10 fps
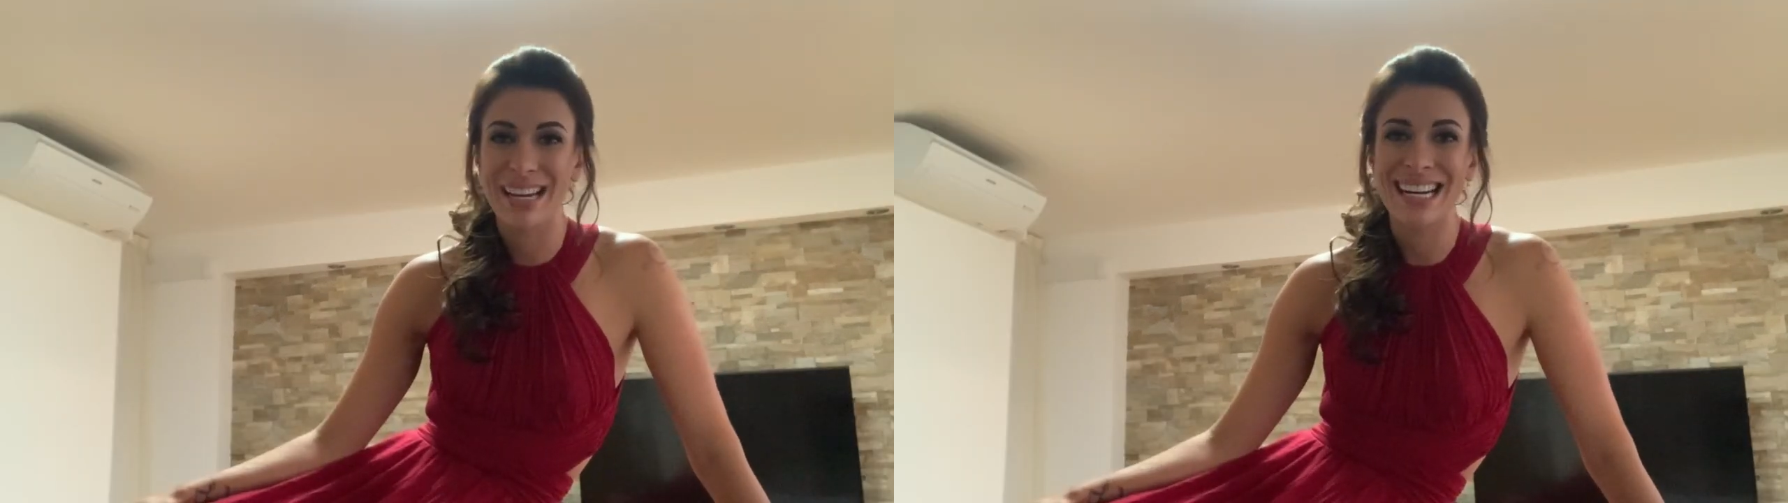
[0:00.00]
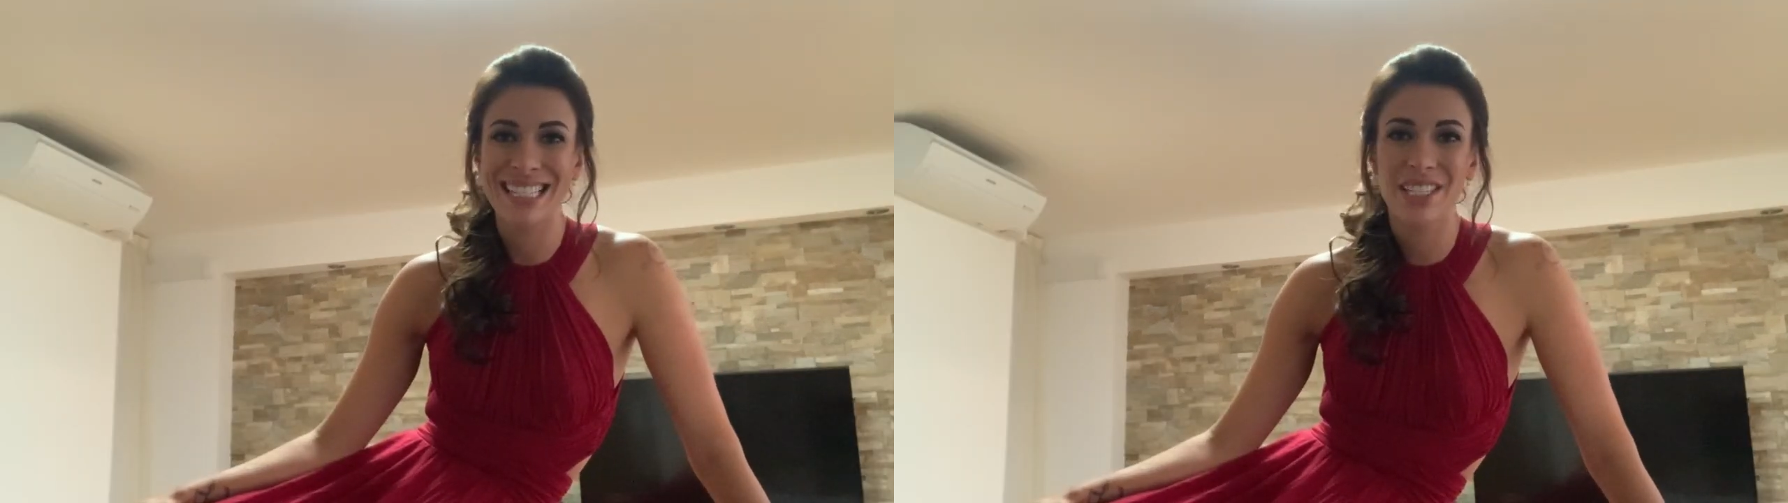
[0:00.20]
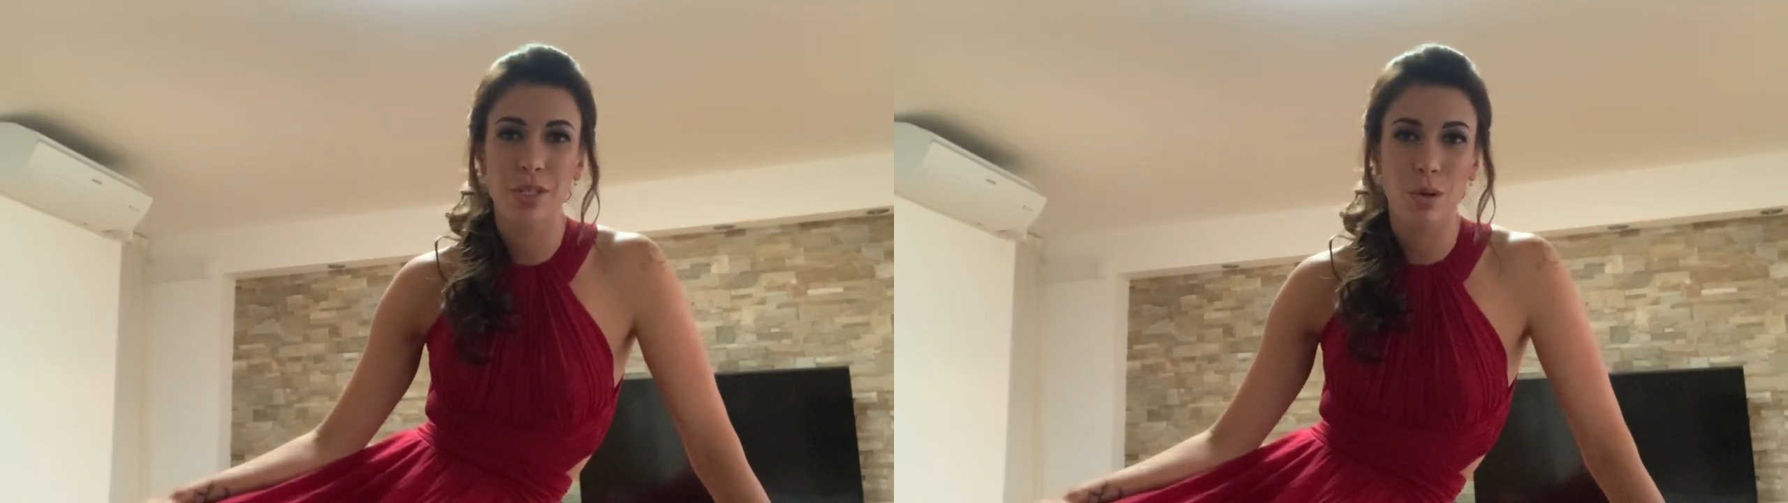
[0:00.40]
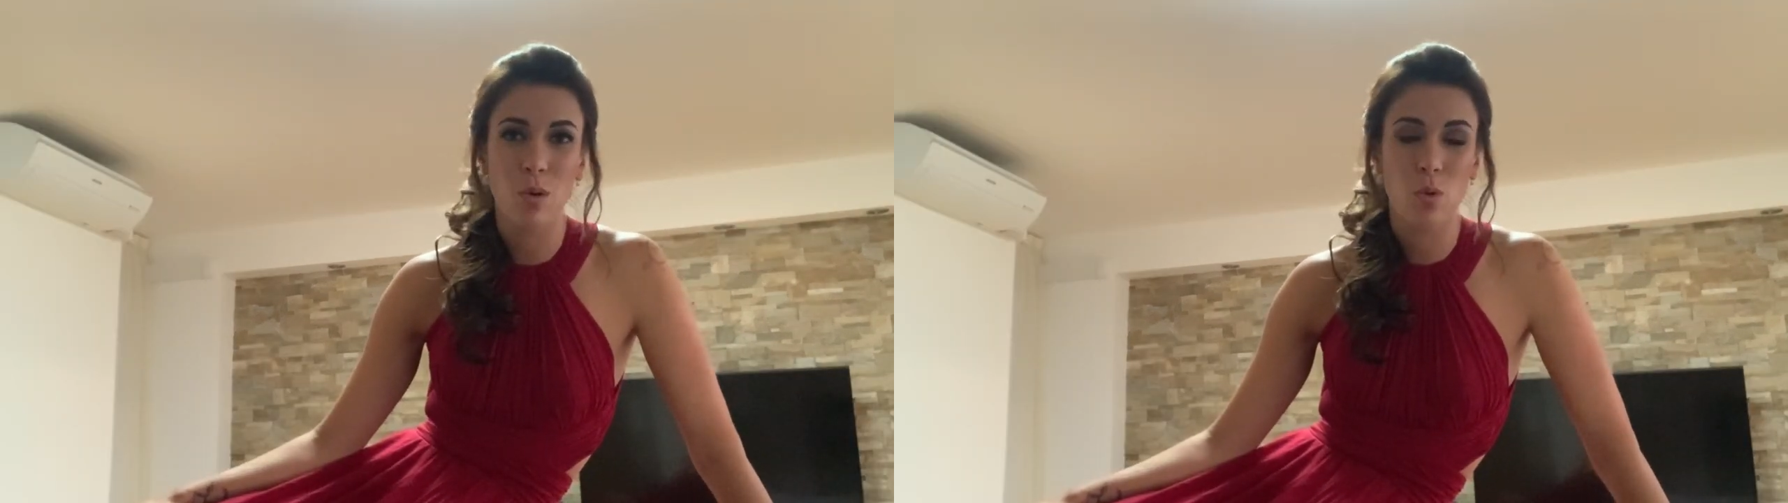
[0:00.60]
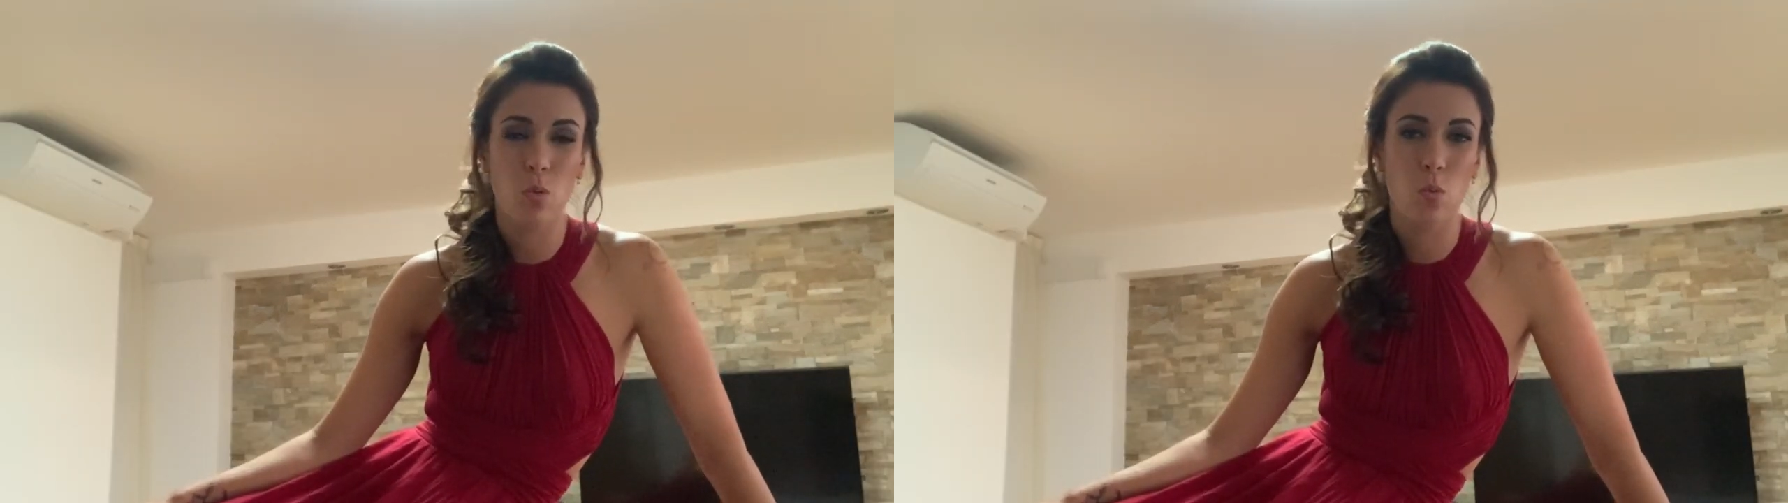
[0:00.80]
can't
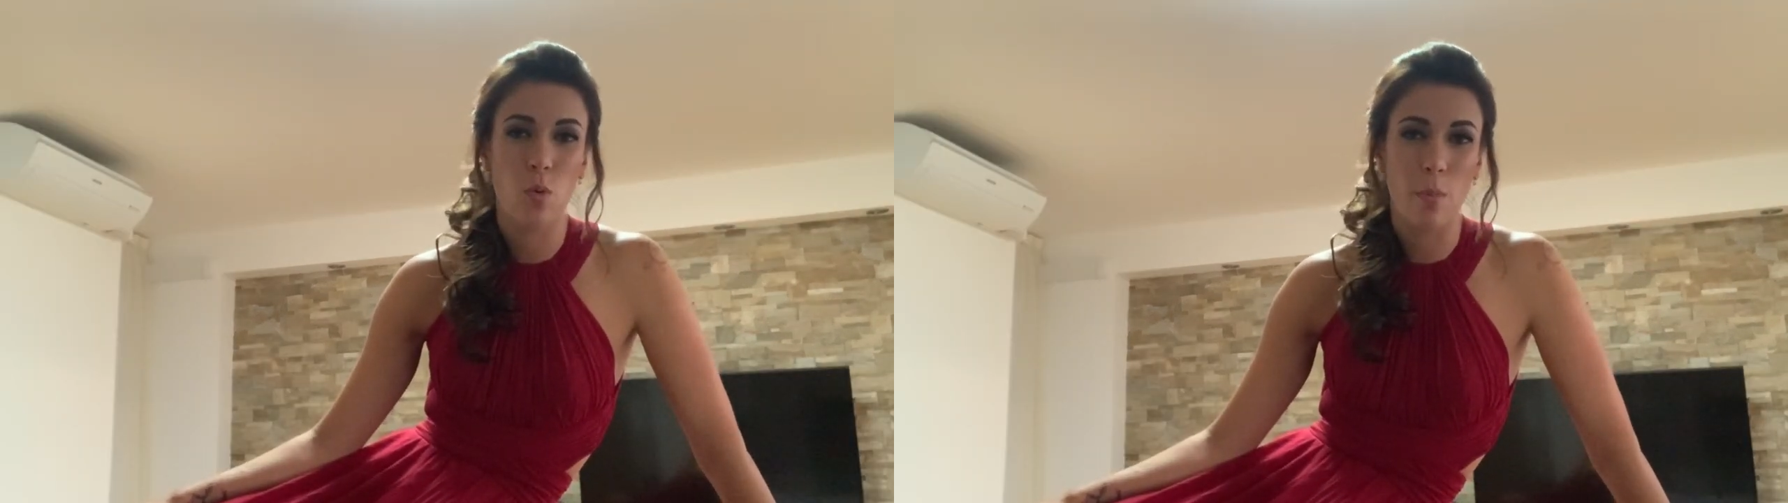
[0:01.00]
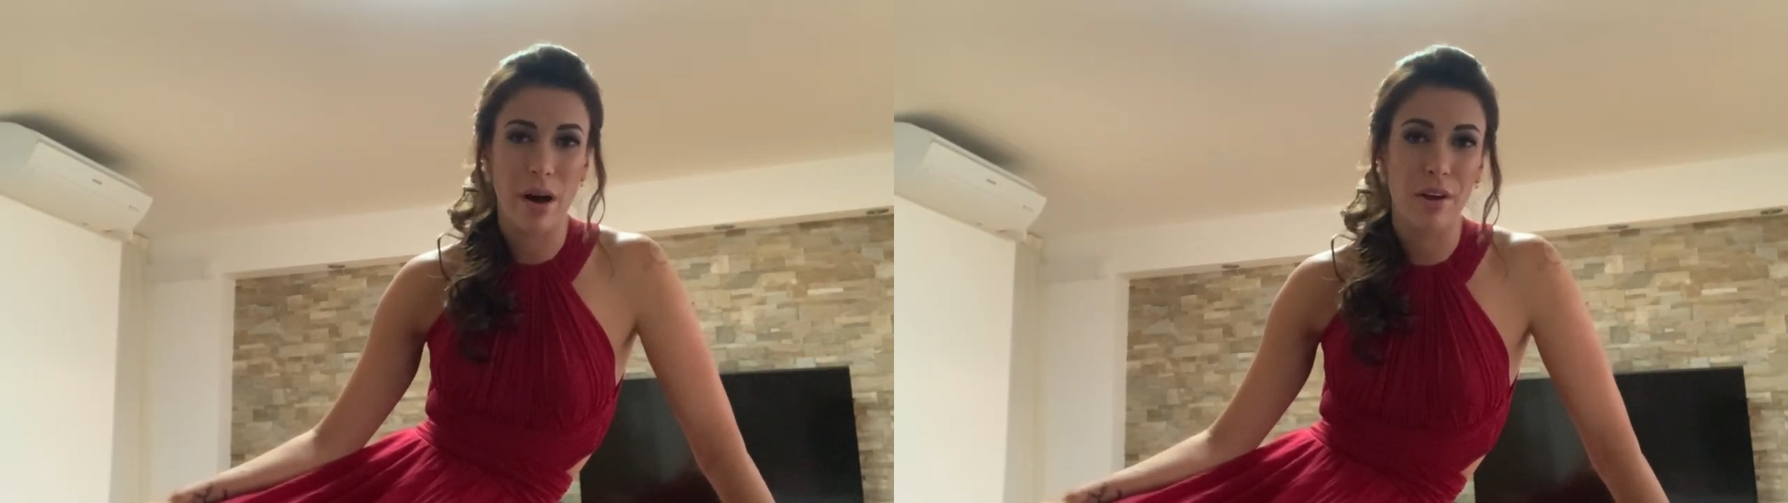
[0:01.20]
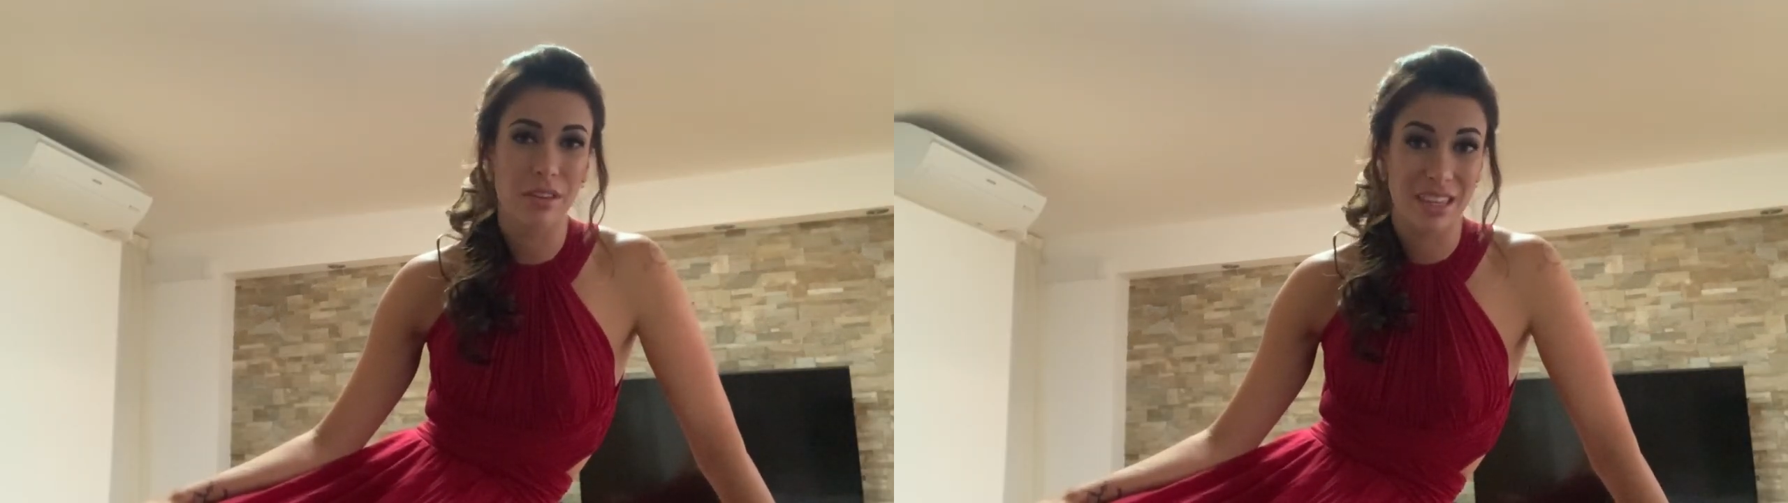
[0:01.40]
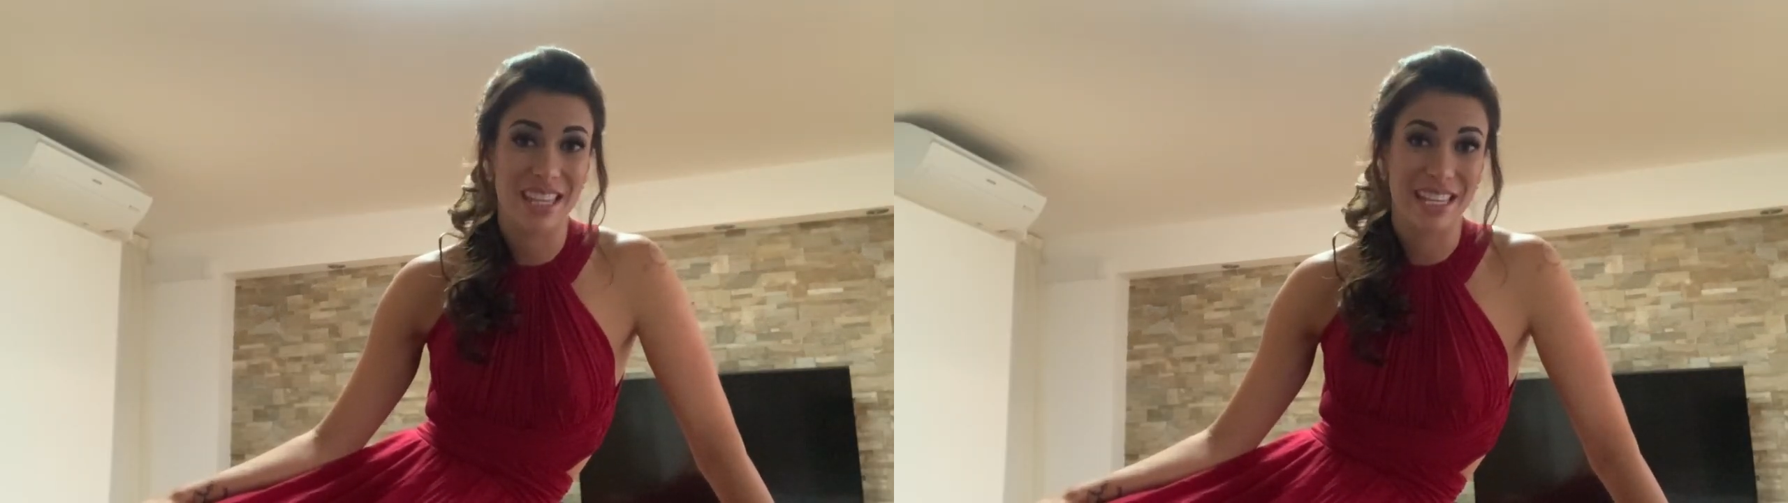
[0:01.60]
talk about the